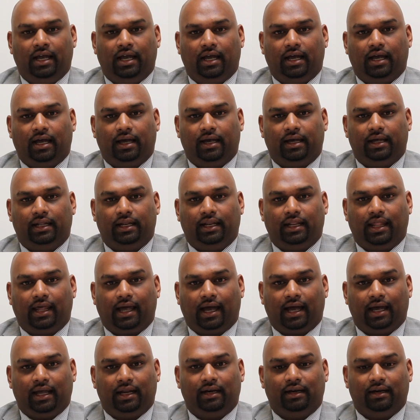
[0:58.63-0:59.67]
and
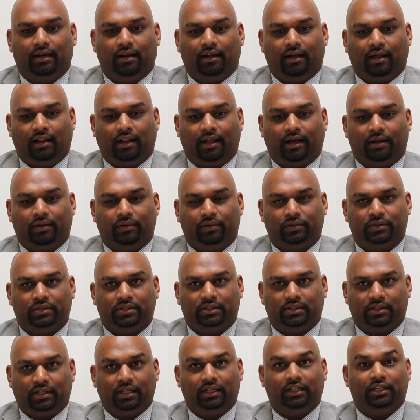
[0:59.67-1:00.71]
that
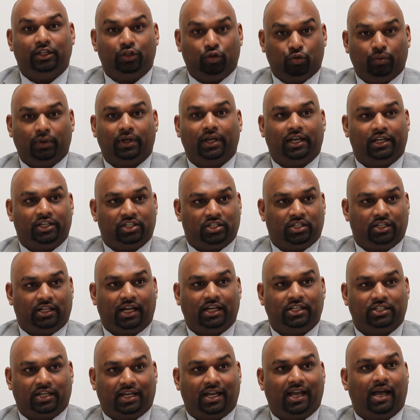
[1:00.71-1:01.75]
allows the deduplication
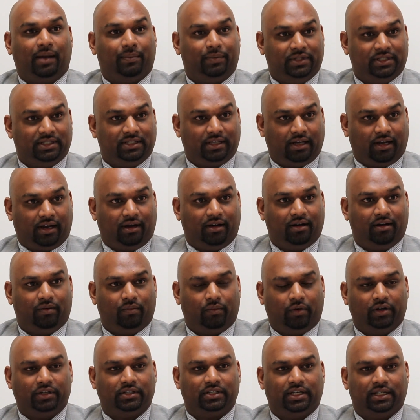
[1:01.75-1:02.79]
logic happens there,
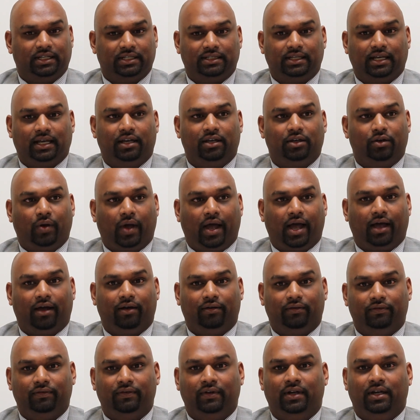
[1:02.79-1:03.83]
where it's going to say you
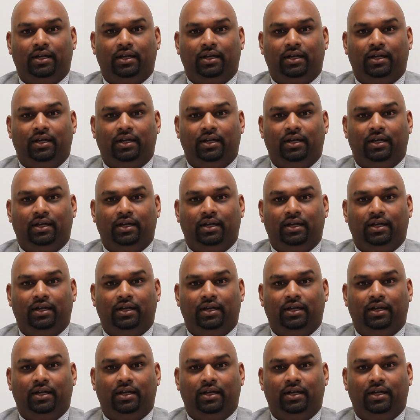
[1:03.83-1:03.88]
have